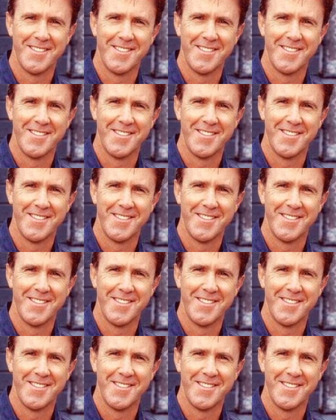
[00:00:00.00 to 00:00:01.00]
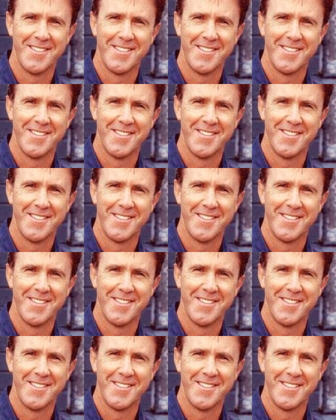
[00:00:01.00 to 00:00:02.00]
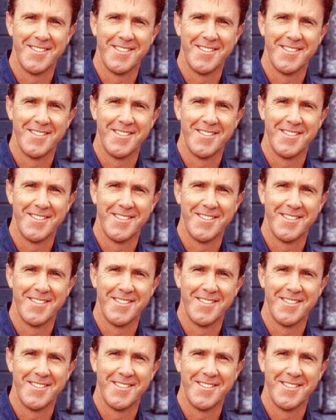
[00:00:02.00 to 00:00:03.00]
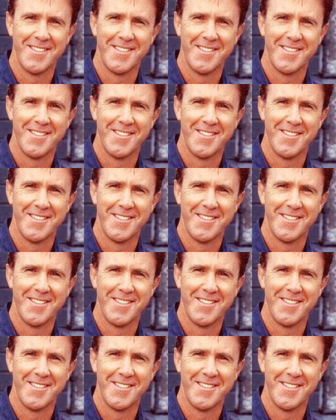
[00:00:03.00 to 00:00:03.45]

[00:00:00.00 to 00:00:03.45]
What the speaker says: The face doesn't move, so there is nothing to read.